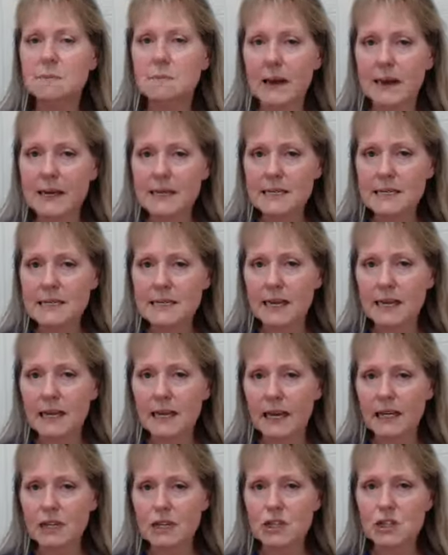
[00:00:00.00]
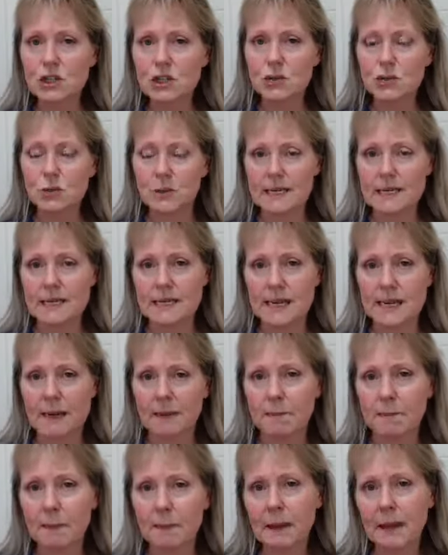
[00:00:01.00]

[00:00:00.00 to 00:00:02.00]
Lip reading: bending and twisting.